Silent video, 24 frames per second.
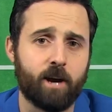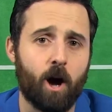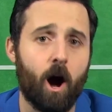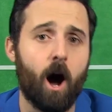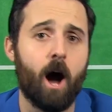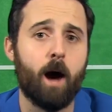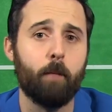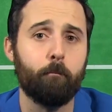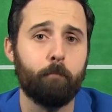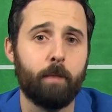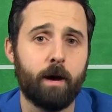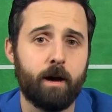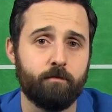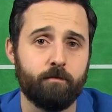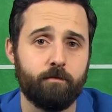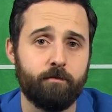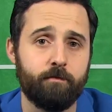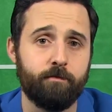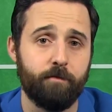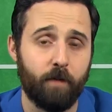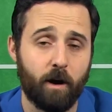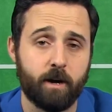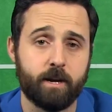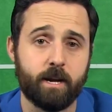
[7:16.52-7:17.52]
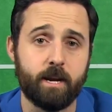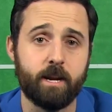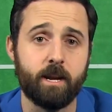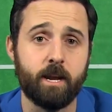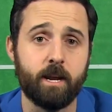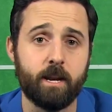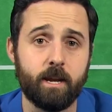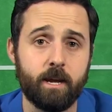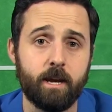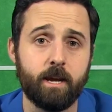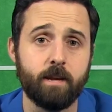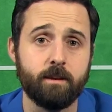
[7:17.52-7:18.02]
cop. Fucking
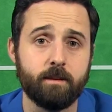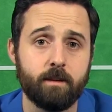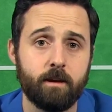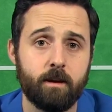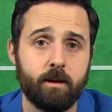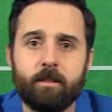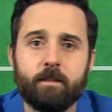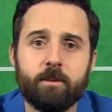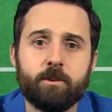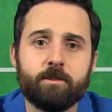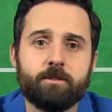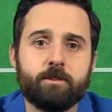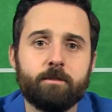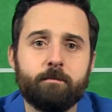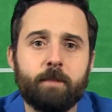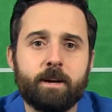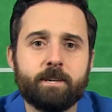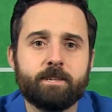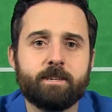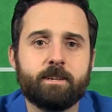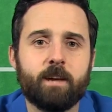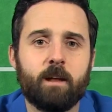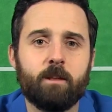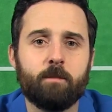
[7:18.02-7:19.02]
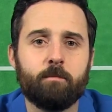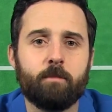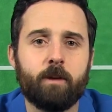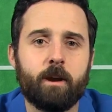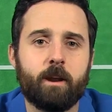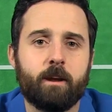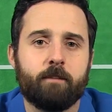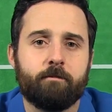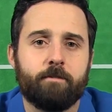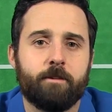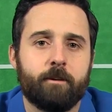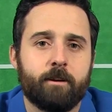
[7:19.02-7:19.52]
idiot. A little too much
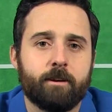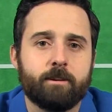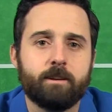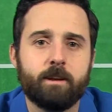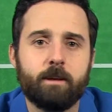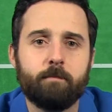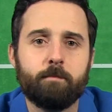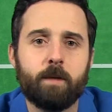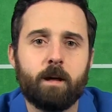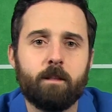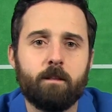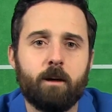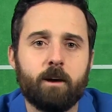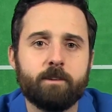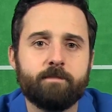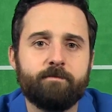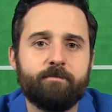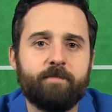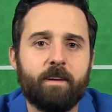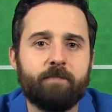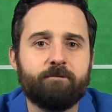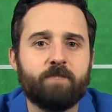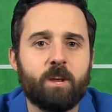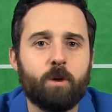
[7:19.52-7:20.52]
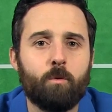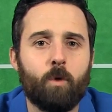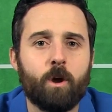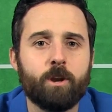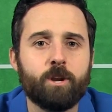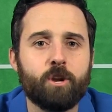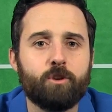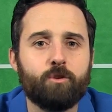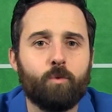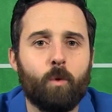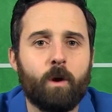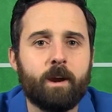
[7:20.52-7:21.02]
celebrating for a team that lost
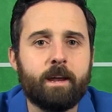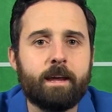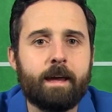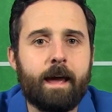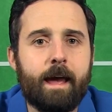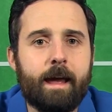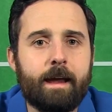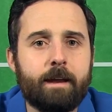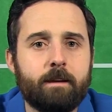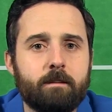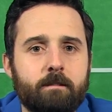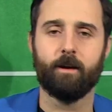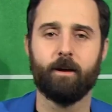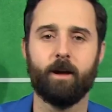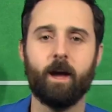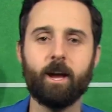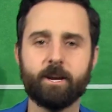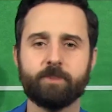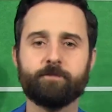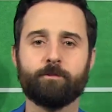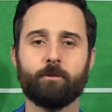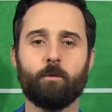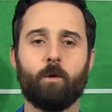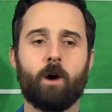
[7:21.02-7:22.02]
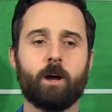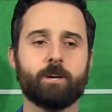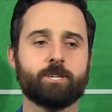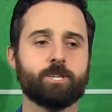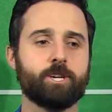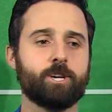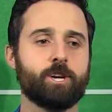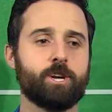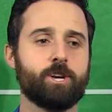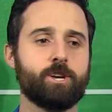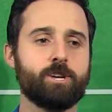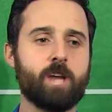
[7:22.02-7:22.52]
51-28. Thanks for
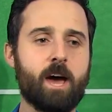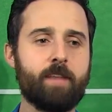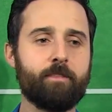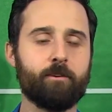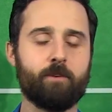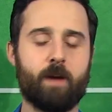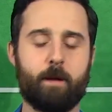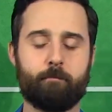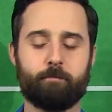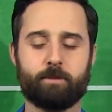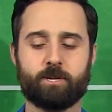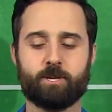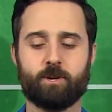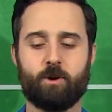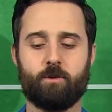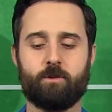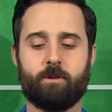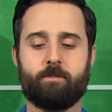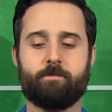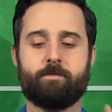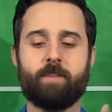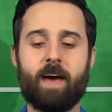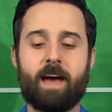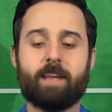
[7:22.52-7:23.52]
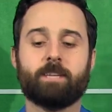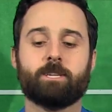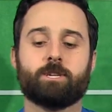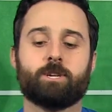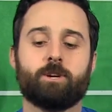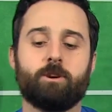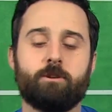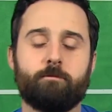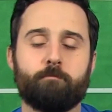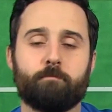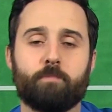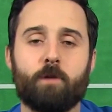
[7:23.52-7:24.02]
watching another episode of That's
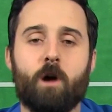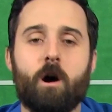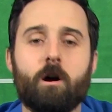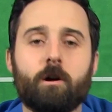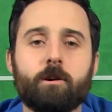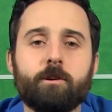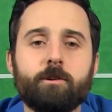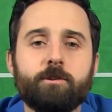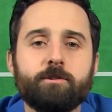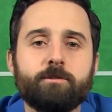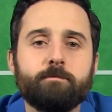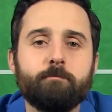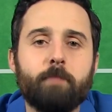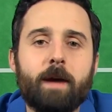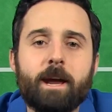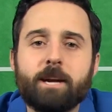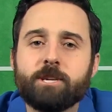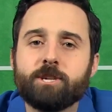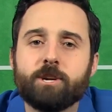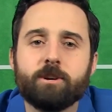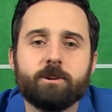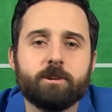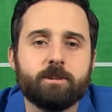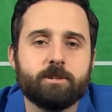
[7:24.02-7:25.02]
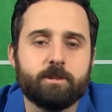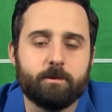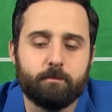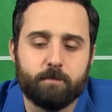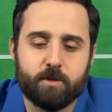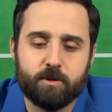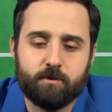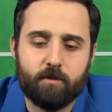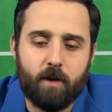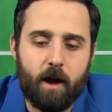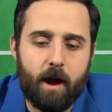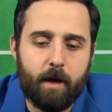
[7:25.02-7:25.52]
Good Broncos. Make sure to
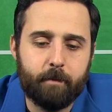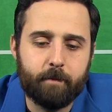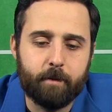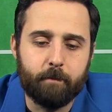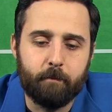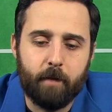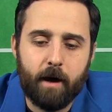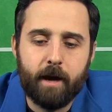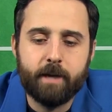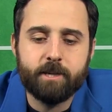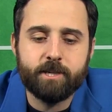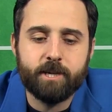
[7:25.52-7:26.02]
subscribe to my